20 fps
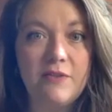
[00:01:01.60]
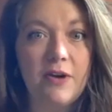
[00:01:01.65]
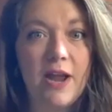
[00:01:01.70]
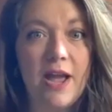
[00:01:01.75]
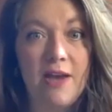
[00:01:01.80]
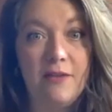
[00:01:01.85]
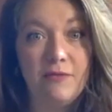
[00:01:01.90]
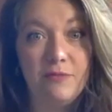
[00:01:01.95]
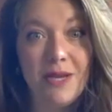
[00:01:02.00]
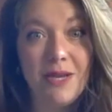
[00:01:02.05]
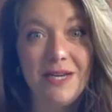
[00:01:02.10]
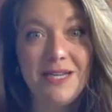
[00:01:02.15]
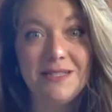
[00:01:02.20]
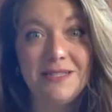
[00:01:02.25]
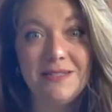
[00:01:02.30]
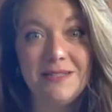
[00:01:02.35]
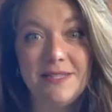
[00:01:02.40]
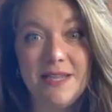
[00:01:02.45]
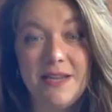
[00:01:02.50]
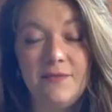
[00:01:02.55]
have money
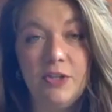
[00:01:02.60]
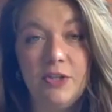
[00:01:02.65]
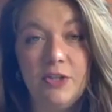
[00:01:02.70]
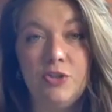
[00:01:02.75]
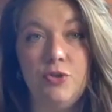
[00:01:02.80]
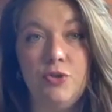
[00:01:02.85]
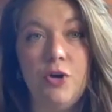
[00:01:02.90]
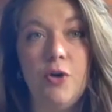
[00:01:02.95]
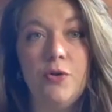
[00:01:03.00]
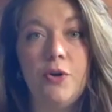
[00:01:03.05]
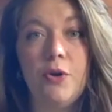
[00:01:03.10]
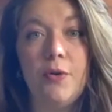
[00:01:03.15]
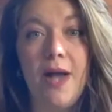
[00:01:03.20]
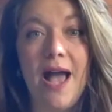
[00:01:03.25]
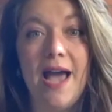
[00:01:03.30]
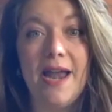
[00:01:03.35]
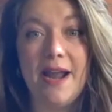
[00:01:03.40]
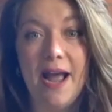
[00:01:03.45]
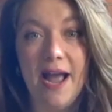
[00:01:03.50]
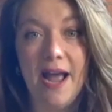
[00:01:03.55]
in savings. You don't know
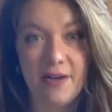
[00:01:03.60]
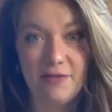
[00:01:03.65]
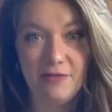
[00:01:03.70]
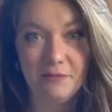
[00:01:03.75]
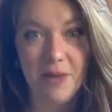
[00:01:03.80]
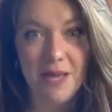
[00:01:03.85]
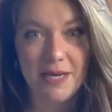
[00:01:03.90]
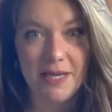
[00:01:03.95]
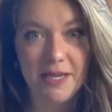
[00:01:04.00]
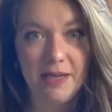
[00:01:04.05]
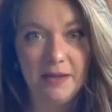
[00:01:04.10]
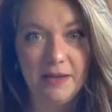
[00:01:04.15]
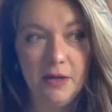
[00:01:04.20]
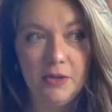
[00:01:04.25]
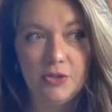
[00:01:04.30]
how to have money.